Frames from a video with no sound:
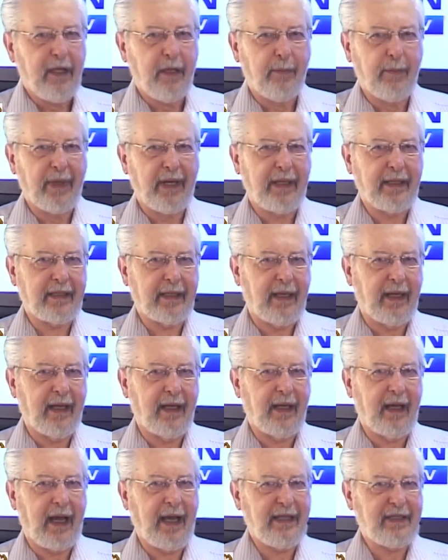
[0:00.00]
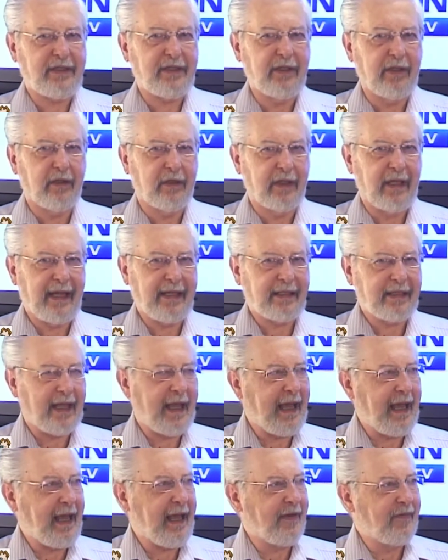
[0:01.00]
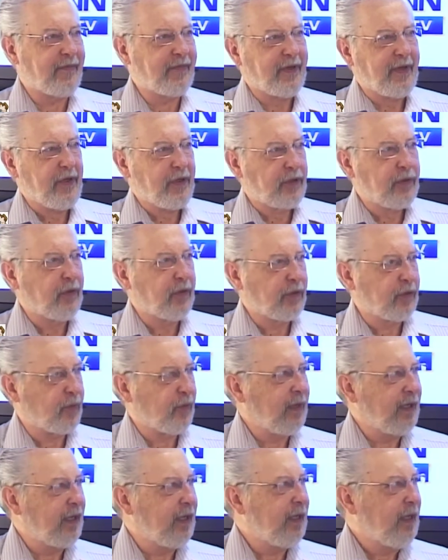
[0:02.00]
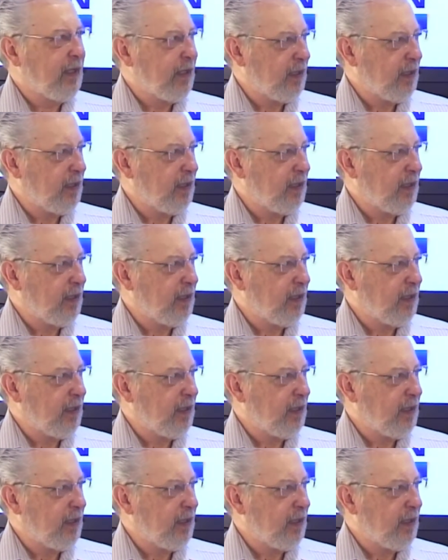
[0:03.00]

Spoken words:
But I still like to have 2 or 3